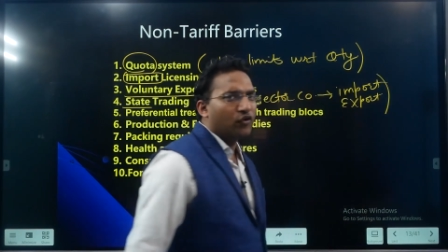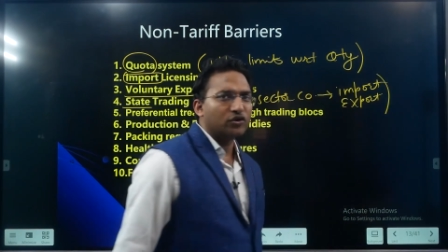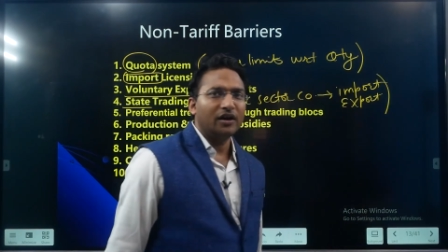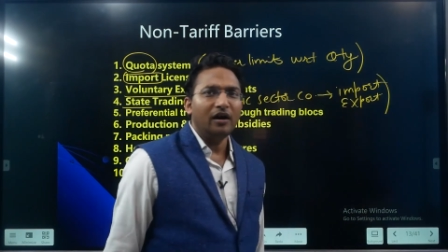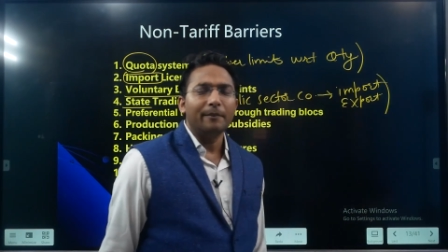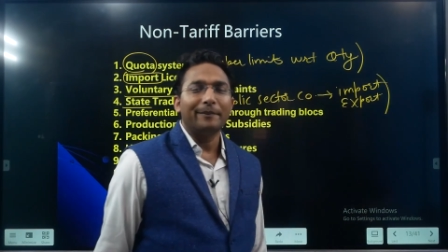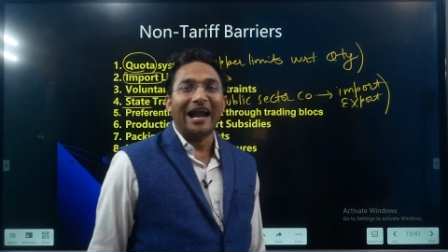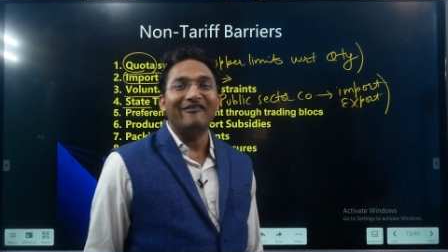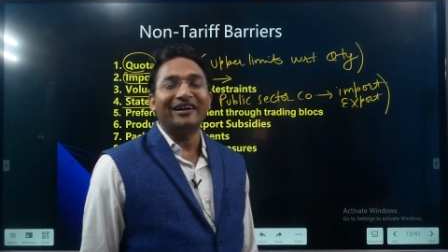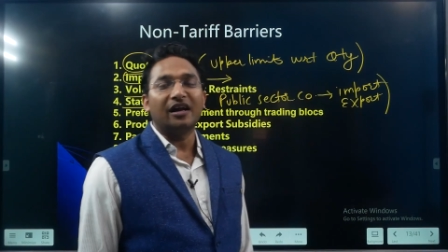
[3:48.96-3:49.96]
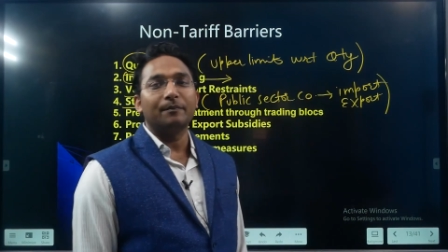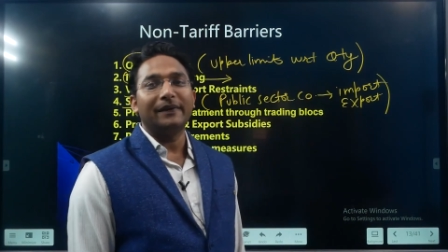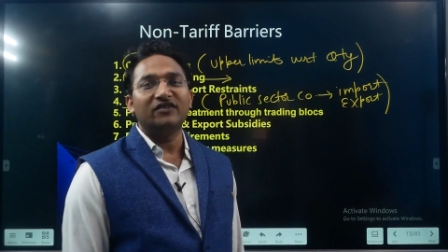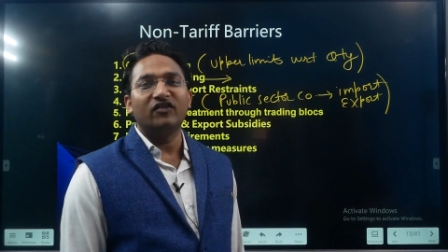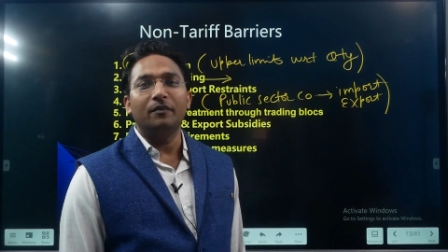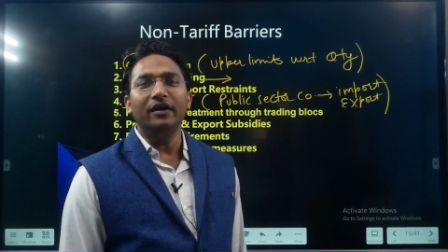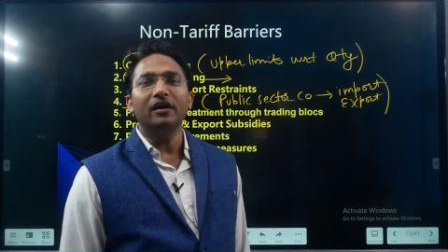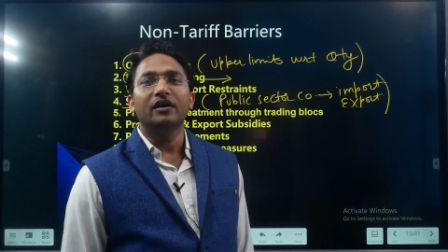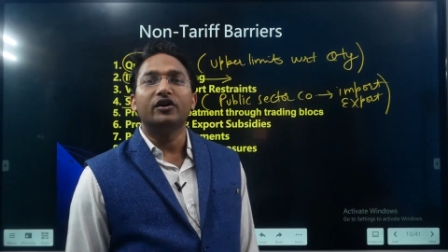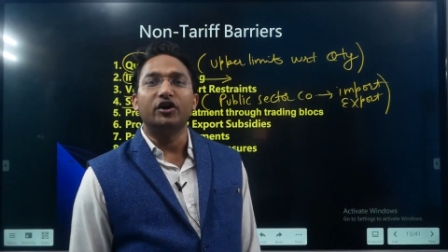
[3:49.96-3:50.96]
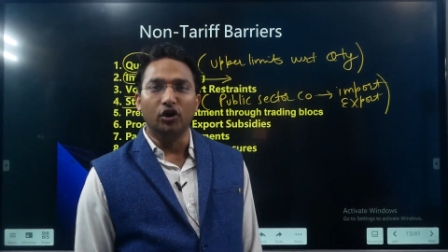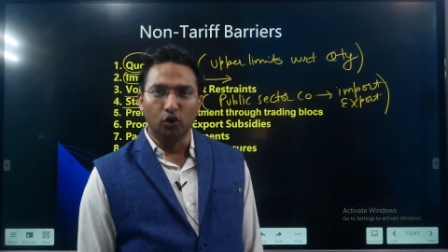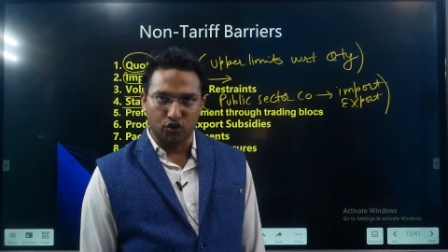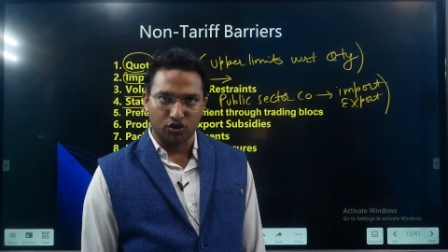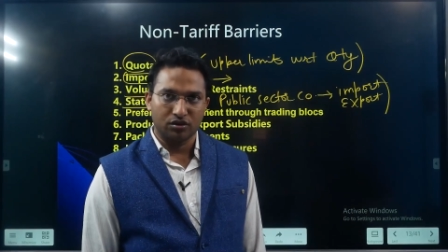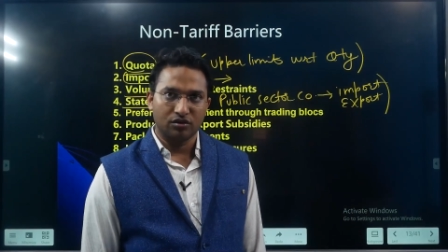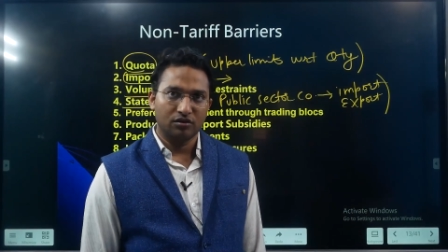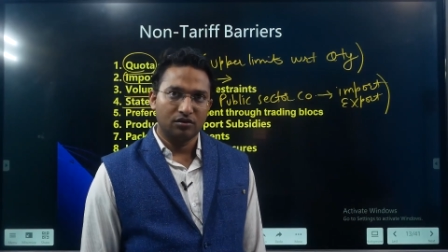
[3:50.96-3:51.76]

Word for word: for the private companies will be reduced.